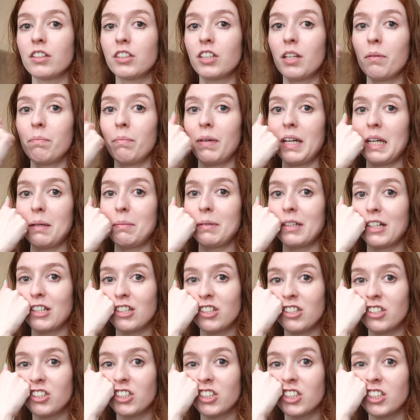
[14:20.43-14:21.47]
So maybe I
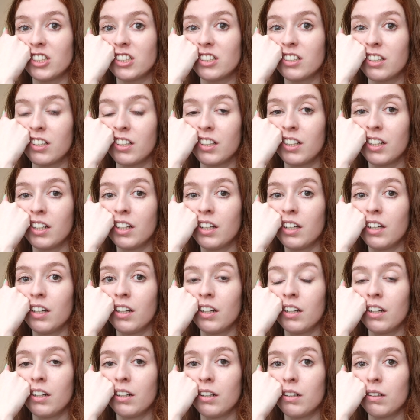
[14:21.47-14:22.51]
should just
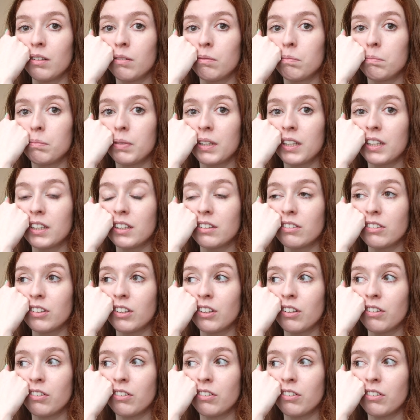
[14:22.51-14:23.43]
power